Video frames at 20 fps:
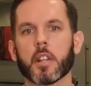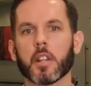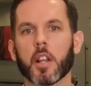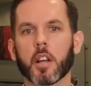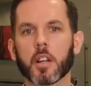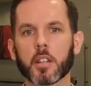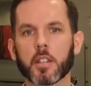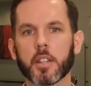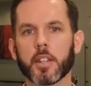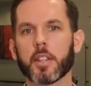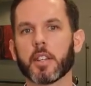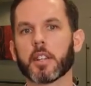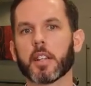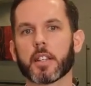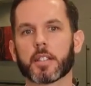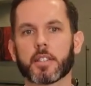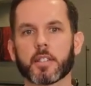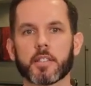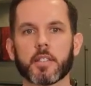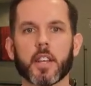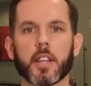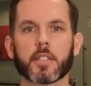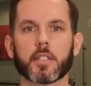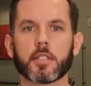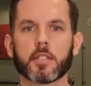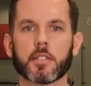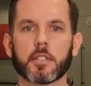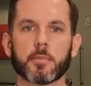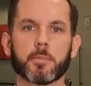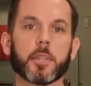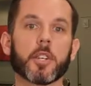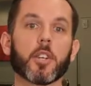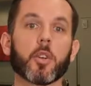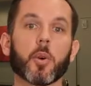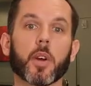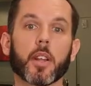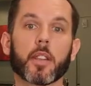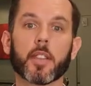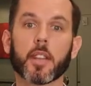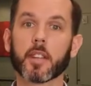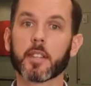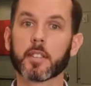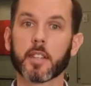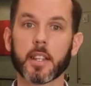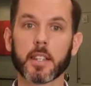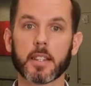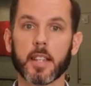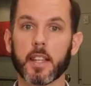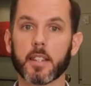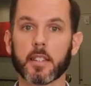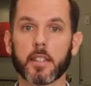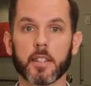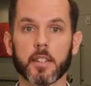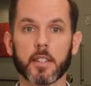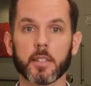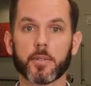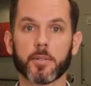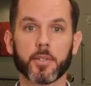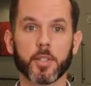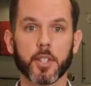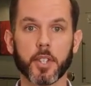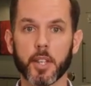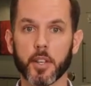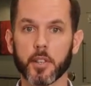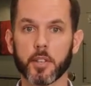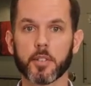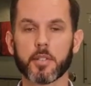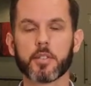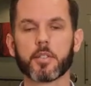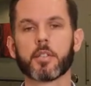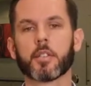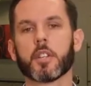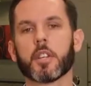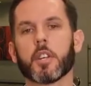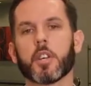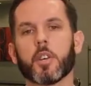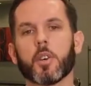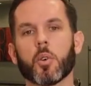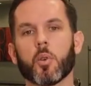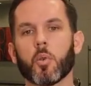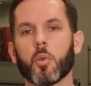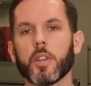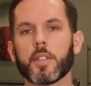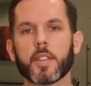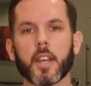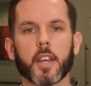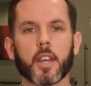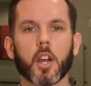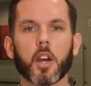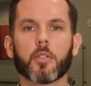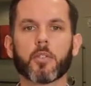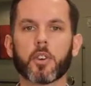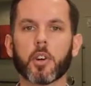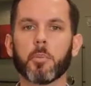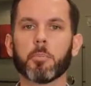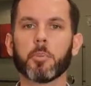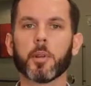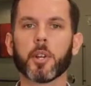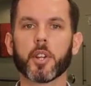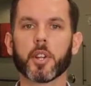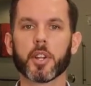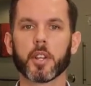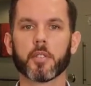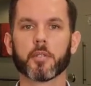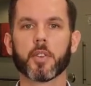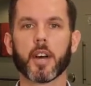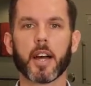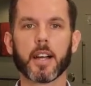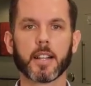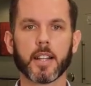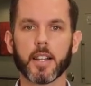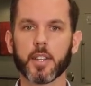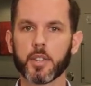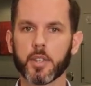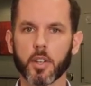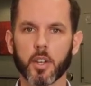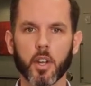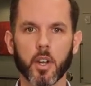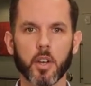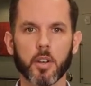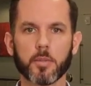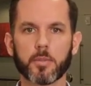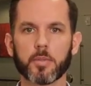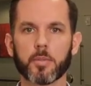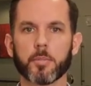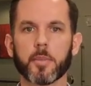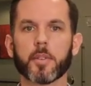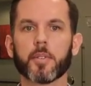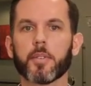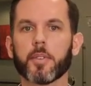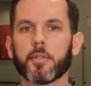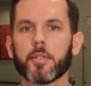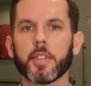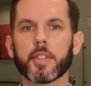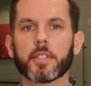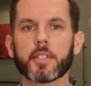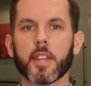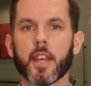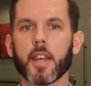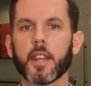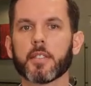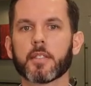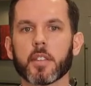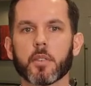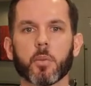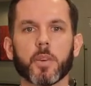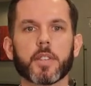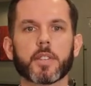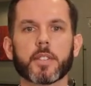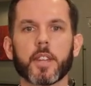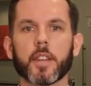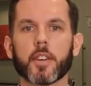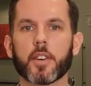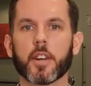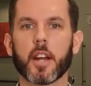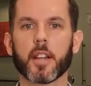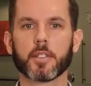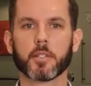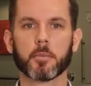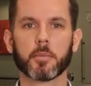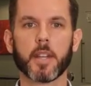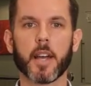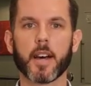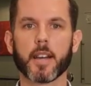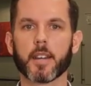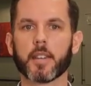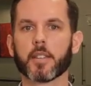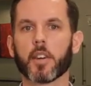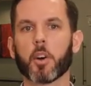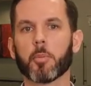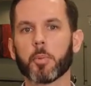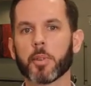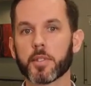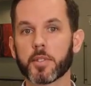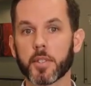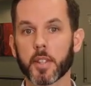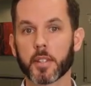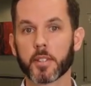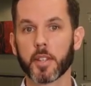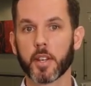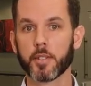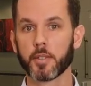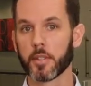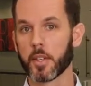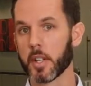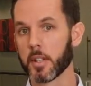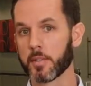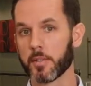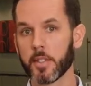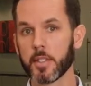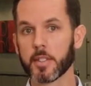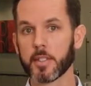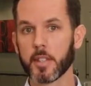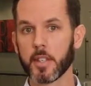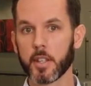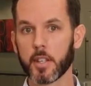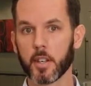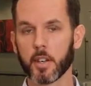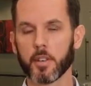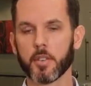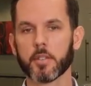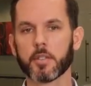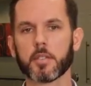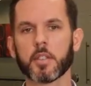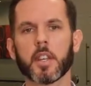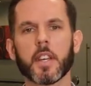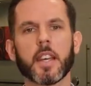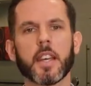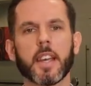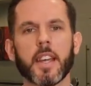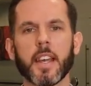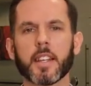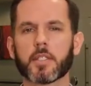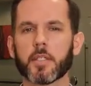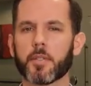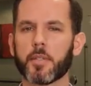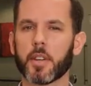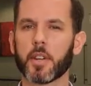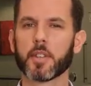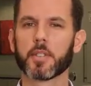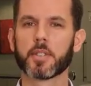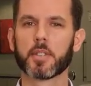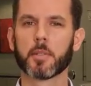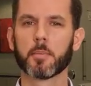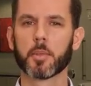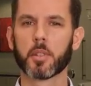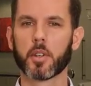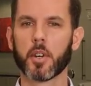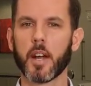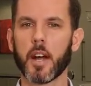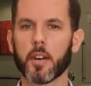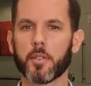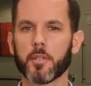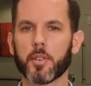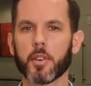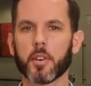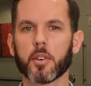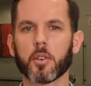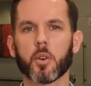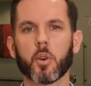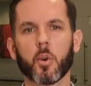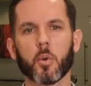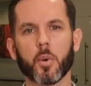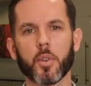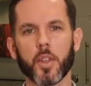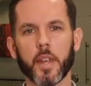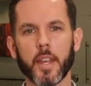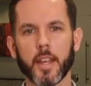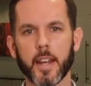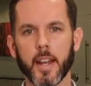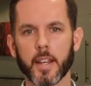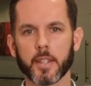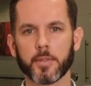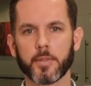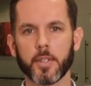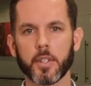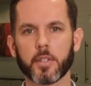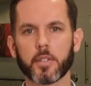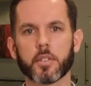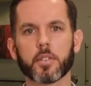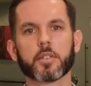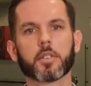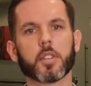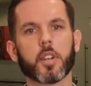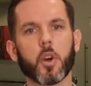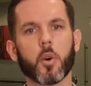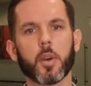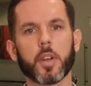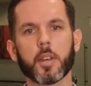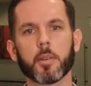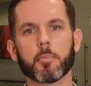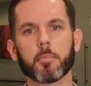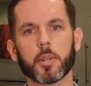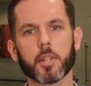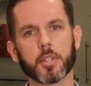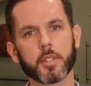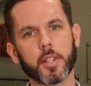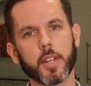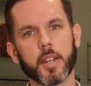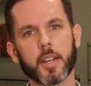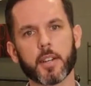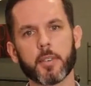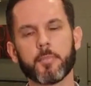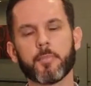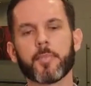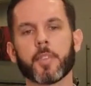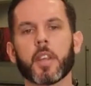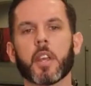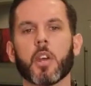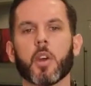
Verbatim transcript: Luckily, LexisNexis has been doing things like that, this for years. We take over a million violation codes from the 50 states and we standardize them down into almost 600 SVC codes. It's a very similar effort with ADAS features and OEM build data,